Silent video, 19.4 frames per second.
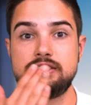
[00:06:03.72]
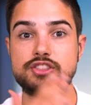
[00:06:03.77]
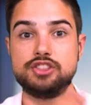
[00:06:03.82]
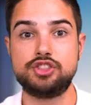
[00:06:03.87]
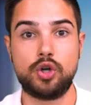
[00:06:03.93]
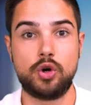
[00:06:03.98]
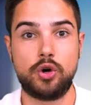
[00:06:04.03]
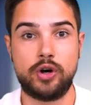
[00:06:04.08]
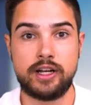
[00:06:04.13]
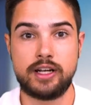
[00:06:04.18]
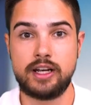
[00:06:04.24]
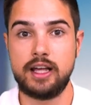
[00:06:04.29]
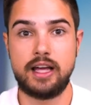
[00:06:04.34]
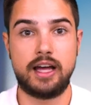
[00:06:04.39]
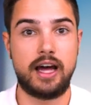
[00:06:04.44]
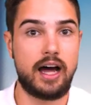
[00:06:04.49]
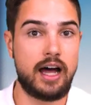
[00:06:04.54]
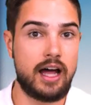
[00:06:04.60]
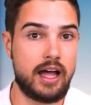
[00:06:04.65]
join
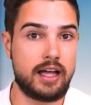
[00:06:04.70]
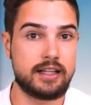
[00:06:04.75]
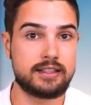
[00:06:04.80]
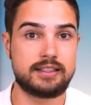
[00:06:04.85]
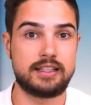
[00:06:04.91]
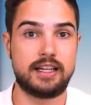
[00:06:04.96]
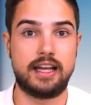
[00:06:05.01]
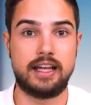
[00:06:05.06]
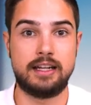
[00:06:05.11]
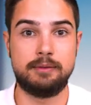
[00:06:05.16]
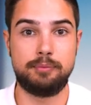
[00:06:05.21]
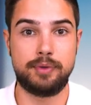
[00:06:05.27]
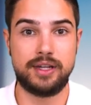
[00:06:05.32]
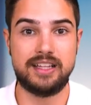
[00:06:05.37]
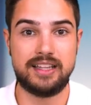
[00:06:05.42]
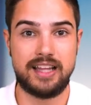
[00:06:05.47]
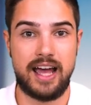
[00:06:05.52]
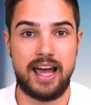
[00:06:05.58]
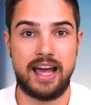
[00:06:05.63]
us and
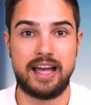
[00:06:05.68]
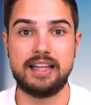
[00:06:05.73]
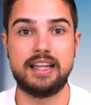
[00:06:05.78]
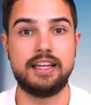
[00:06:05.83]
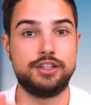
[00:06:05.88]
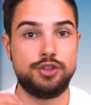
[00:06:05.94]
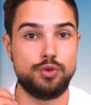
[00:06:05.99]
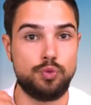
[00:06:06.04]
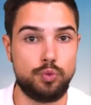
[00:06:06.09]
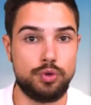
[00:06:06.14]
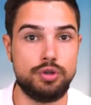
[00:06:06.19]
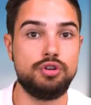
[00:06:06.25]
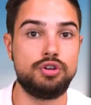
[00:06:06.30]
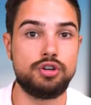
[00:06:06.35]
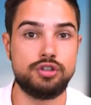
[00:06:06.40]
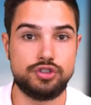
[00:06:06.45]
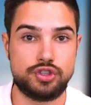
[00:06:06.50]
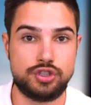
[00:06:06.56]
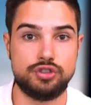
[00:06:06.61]
be there that you will
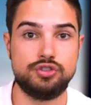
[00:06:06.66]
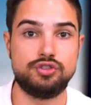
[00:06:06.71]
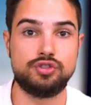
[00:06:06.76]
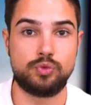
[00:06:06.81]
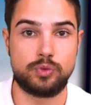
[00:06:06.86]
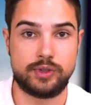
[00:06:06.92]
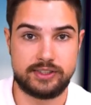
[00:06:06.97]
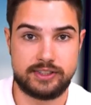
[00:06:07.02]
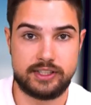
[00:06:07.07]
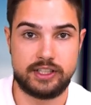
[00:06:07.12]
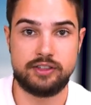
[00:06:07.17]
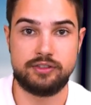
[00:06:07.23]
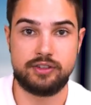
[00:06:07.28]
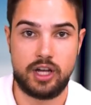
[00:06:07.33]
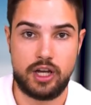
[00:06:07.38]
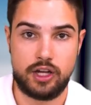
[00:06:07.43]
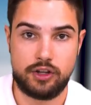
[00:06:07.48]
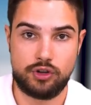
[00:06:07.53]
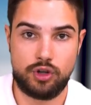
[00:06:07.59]
continue to receive
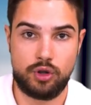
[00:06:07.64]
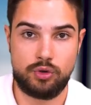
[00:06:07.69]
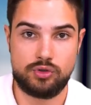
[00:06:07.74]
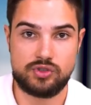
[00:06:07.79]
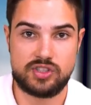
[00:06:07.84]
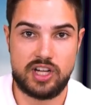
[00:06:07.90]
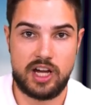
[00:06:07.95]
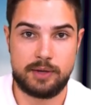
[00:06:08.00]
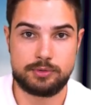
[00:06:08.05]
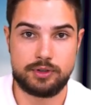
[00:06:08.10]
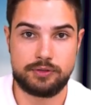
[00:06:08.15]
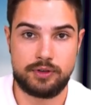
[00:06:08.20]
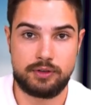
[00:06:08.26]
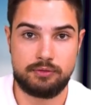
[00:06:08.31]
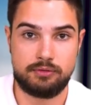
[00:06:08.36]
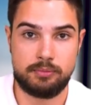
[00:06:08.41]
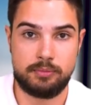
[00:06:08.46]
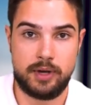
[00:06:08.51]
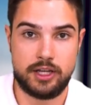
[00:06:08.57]
those types of
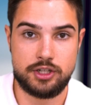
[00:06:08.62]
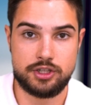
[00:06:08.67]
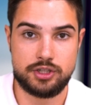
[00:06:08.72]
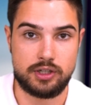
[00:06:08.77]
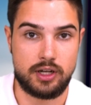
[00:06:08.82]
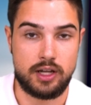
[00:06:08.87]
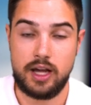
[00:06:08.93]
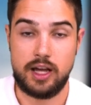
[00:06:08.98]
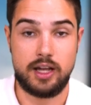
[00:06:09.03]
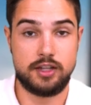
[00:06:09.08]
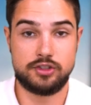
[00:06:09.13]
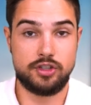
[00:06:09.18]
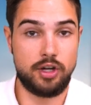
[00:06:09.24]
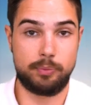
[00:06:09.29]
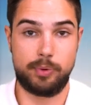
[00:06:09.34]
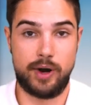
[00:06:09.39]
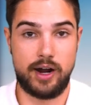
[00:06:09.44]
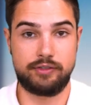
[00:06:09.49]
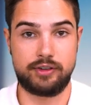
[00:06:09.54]
information. It's
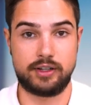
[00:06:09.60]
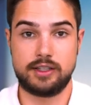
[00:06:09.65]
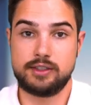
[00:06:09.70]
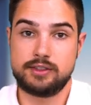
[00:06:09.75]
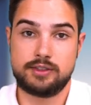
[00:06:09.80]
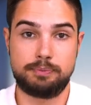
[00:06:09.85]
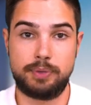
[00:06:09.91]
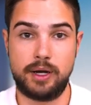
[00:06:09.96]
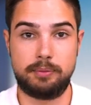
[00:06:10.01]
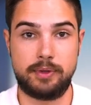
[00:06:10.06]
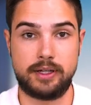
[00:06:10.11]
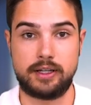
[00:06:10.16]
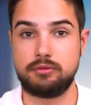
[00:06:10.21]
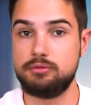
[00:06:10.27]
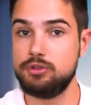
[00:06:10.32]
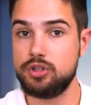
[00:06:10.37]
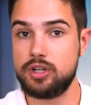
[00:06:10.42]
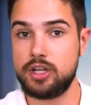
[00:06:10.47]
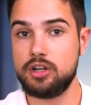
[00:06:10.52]
not private, it's public.
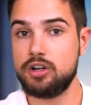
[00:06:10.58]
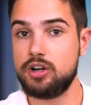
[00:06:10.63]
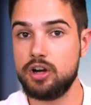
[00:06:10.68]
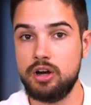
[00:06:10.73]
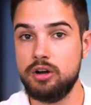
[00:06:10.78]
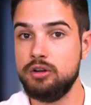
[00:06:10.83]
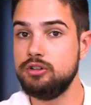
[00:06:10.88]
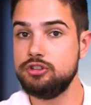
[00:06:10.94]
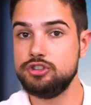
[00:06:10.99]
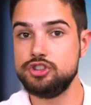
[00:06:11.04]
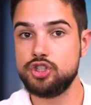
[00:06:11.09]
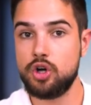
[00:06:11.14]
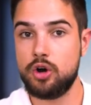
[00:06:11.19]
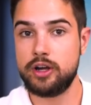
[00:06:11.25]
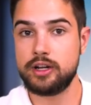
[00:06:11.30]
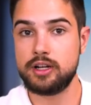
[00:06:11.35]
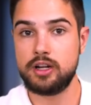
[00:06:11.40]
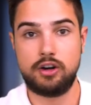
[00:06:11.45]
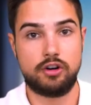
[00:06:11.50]
You can go
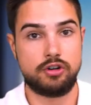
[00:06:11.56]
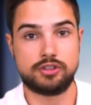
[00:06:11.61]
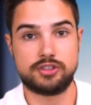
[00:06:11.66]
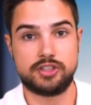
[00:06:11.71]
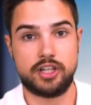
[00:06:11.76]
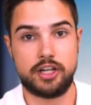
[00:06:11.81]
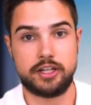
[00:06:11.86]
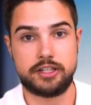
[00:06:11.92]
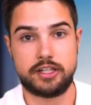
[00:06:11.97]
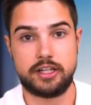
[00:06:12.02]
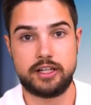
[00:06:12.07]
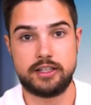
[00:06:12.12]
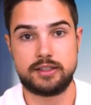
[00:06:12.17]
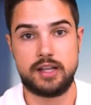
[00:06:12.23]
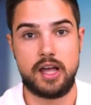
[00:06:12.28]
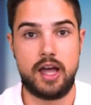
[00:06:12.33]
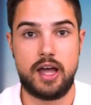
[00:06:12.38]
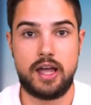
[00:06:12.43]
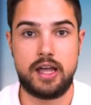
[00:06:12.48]
join or search
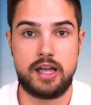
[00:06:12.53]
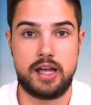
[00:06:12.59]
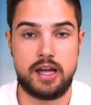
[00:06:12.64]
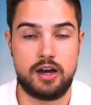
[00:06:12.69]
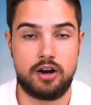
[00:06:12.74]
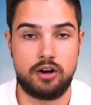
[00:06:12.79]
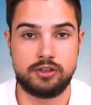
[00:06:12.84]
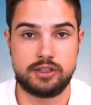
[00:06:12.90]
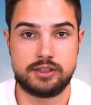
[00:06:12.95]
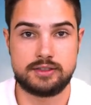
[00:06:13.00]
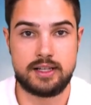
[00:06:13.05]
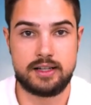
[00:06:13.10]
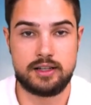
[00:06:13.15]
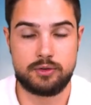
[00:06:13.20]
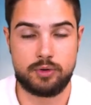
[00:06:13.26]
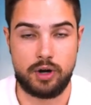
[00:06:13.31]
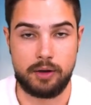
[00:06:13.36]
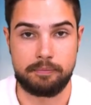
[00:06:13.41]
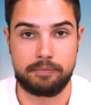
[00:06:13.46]
us here on the
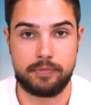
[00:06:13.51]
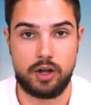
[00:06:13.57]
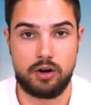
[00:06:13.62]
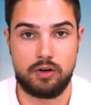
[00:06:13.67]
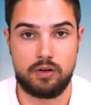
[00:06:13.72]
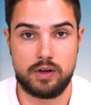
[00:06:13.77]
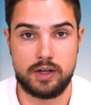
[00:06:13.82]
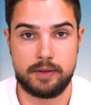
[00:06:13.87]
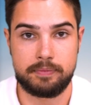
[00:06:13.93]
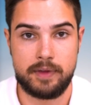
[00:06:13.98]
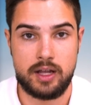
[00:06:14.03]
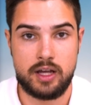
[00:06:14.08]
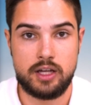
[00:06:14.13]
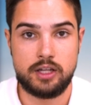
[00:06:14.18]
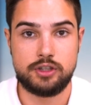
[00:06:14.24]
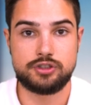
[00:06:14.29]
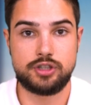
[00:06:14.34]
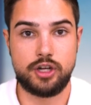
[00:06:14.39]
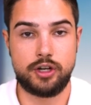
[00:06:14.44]
Telegram, all right?
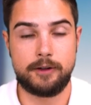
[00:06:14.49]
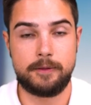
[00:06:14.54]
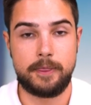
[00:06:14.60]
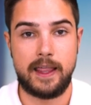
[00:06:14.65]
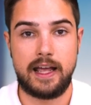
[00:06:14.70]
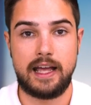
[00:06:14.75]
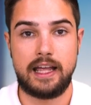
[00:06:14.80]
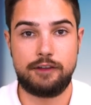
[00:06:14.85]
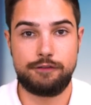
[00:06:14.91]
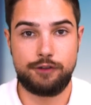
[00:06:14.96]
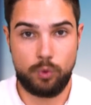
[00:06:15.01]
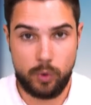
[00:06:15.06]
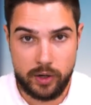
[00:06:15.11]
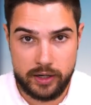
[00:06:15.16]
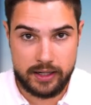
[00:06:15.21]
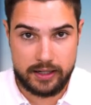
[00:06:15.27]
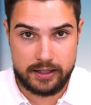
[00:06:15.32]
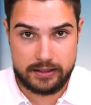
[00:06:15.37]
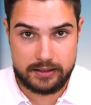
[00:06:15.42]
So if you
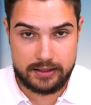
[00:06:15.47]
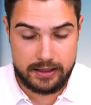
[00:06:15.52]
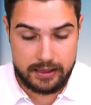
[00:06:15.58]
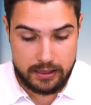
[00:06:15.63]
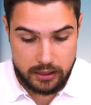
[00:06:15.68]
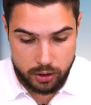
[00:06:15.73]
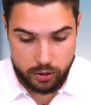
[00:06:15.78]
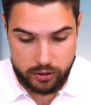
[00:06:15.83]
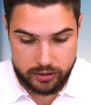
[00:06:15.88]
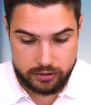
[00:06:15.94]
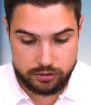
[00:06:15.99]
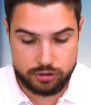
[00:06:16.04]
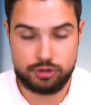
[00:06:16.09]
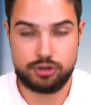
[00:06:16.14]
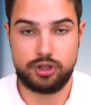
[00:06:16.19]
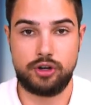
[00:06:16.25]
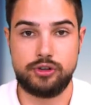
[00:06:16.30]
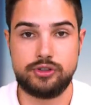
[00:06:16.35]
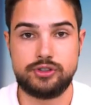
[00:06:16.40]
wanna look to
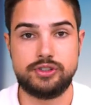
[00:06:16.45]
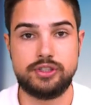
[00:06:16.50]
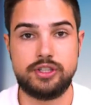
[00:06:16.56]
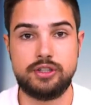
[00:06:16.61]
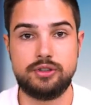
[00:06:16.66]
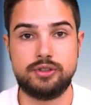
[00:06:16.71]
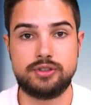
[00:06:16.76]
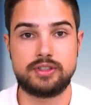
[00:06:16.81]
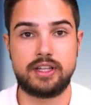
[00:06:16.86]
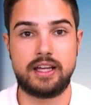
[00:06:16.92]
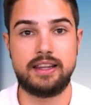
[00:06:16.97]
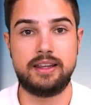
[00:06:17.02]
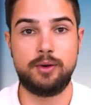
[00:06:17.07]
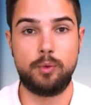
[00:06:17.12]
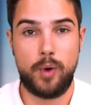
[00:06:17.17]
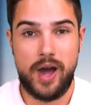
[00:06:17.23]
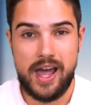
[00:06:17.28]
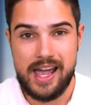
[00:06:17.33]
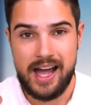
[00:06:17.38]
those news, the
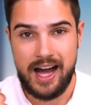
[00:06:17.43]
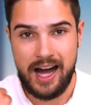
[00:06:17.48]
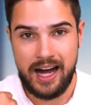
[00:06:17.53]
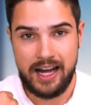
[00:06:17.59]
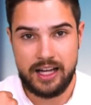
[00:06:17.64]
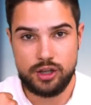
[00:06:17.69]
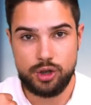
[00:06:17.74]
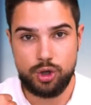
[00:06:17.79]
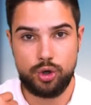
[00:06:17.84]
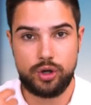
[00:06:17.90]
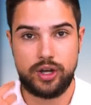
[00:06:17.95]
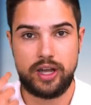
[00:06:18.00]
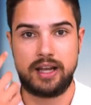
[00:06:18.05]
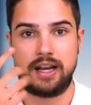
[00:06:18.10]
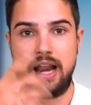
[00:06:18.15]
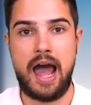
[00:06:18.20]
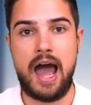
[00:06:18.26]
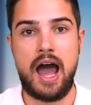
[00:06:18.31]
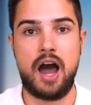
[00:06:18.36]
way I look
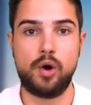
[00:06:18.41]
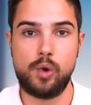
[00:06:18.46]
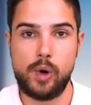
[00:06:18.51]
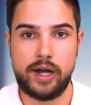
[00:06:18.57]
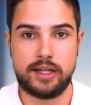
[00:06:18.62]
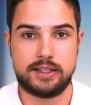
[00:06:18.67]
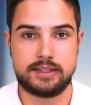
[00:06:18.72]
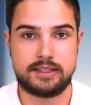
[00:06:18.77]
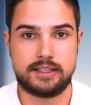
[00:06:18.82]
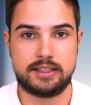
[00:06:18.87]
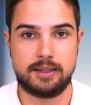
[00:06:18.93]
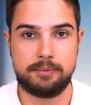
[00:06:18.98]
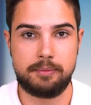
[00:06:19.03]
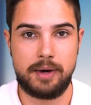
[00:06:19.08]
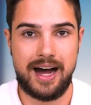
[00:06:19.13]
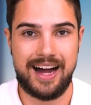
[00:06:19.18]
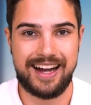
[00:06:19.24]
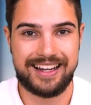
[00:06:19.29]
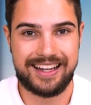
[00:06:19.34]
and how I see the
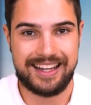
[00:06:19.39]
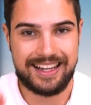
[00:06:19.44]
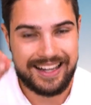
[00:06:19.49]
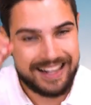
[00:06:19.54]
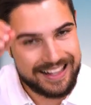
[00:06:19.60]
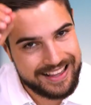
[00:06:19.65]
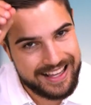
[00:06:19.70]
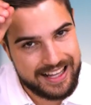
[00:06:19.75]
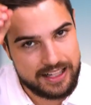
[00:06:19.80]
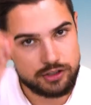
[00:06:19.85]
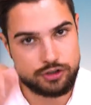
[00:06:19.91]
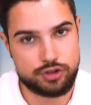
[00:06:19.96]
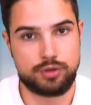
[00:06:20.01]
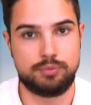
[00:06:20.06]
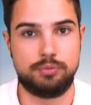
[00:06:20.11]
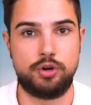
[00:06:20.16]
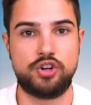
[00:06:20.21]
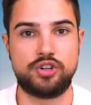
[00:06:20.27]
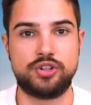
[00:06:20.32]
market, then
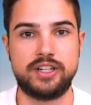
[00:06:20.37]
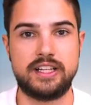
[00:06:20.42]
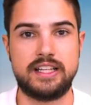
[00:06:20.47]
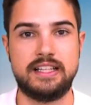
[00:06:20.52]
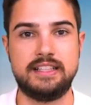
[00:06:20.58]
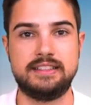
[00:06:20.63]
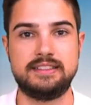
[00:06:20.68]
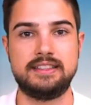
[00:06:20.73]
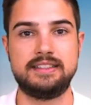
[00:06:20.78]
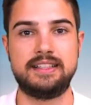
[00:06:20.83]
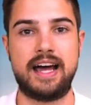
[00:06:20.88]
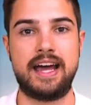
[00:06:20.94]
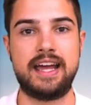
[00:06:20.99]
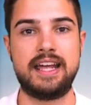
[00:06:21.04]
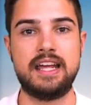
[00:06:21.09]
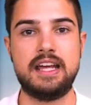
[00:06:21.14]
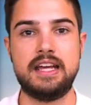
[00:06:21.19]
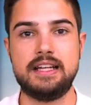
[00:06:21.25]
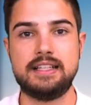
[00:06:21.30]
tomorrow is the
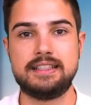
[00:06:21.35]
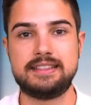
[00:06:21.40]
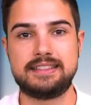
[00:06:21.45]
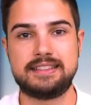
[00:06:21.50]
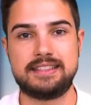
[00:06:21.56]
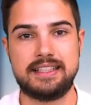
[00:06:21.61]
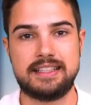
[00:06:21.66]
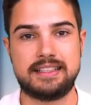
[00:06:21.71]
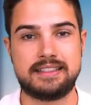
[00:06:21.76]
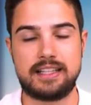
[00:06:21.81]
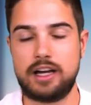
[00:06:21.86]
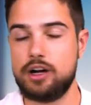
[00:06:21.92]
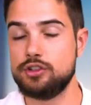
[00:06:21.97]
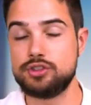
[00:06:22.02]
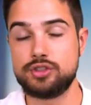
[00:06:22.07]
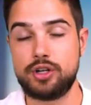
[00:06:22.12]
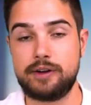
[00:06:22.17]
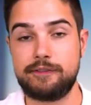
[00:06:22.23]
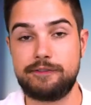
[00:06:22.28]
day.
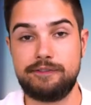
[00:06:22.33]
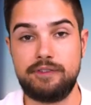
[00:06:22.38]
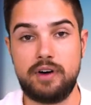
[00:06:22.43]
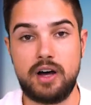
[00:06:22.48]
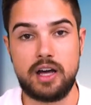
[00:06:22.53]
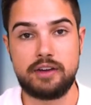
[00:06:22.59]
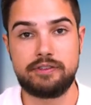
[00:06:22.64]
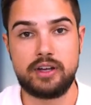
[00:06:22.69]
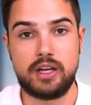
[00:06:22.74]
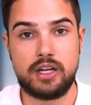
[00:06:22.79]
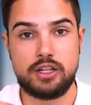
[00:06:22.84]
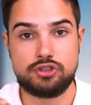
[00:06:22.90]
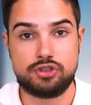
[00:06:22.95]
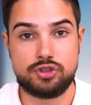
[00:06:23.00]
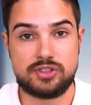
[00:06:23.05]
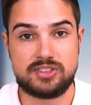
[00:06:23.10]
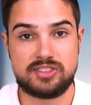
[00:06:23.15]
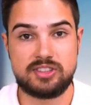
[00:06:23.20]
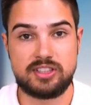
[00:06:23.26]
5
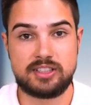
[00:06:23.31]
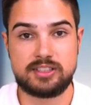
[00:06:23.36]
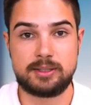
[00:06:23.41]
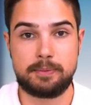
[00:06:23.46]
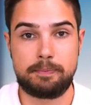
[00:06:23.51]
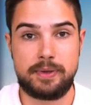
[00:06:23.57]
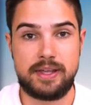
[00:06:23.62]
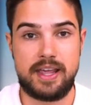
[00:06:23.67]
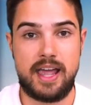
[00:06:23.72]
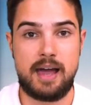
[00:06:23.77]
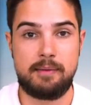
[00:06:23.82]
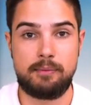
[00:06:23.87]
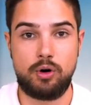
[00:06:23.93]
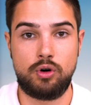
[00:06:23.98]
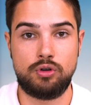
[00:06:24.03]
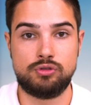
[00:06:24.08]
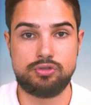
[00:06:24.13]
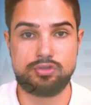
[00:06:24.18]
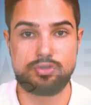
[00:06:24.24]
to 6 p.m.
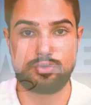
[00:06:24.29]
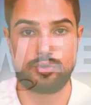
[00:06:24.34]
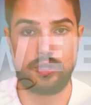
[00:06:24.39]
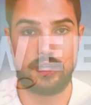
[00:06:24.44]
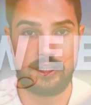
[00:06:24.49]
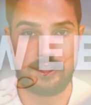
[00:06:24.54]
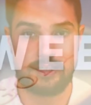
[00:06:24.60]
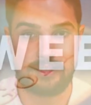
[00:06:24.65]
on Australia